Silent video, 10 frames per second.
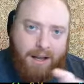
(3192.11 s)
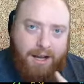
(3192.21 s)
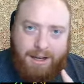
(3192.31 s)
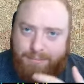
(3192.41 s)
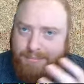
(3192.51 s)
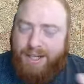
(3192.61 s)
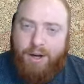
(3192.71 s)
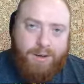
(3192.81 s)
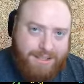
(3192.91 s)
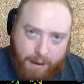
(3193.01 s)
um, you
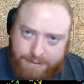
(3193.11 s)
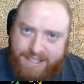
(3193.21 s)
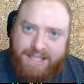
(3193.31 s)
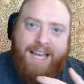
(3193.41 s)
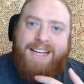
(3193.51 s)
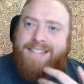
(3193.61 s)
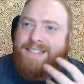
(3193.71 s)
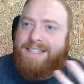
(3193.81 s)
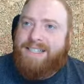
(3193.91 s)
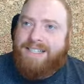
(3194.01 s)
know, adoptee
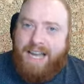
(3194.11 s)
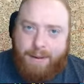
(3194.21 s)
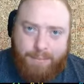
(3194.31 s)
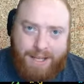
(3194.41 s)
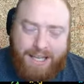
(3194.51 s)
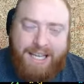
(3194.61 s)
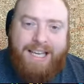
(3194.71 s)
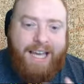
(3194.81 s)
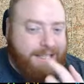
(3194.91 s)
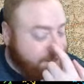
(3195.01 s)
cases,
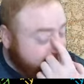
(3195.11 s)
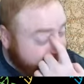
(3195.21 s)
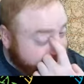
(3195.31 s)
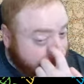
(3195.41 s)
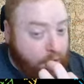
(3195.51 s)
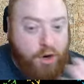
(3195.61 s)
NPE cases,